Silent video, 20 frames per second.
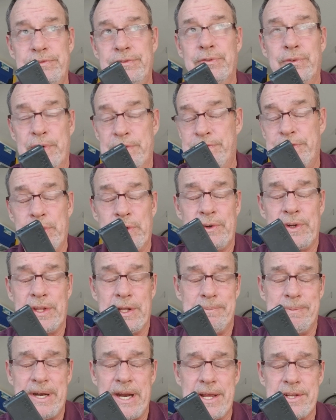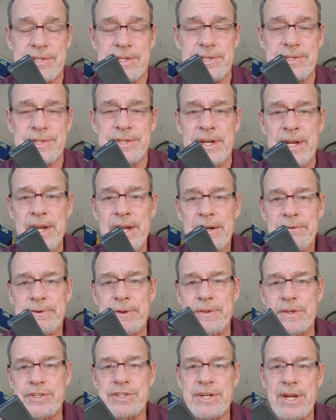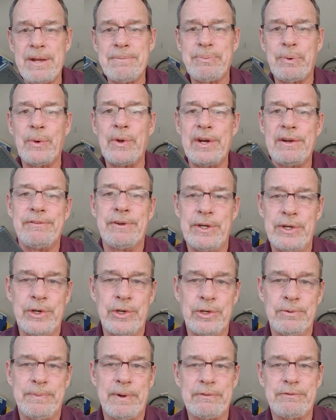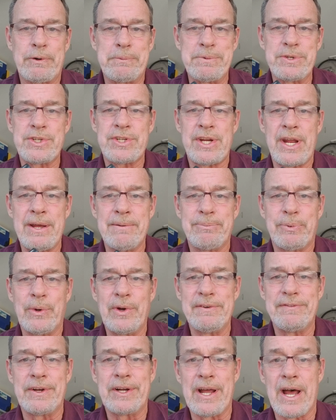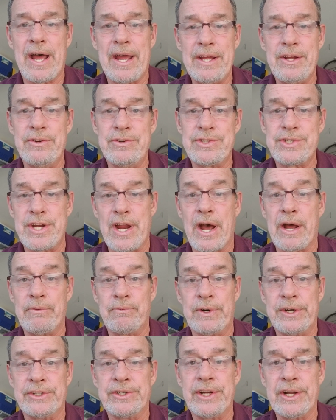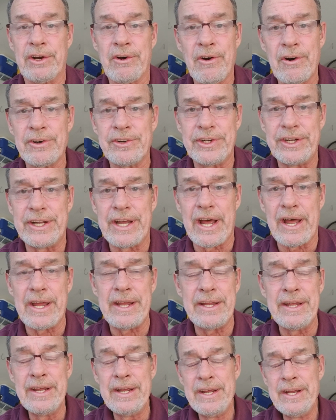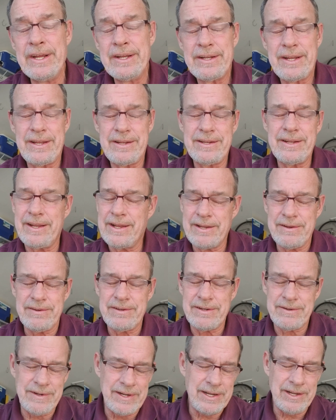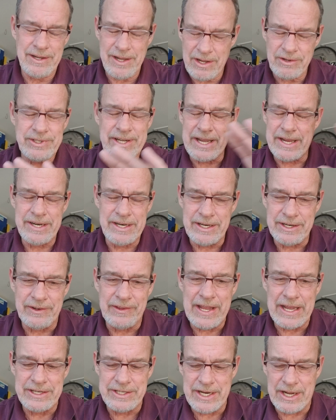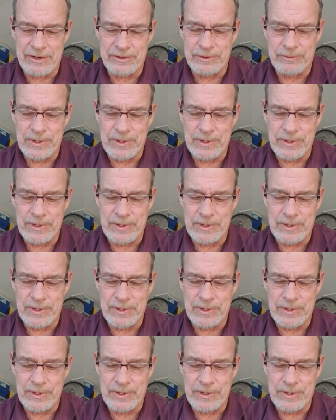reviewing them, in essence, from the standpoint of a noob and from a standpoint of a guy who's not really a Harley guy. I'll get into that down the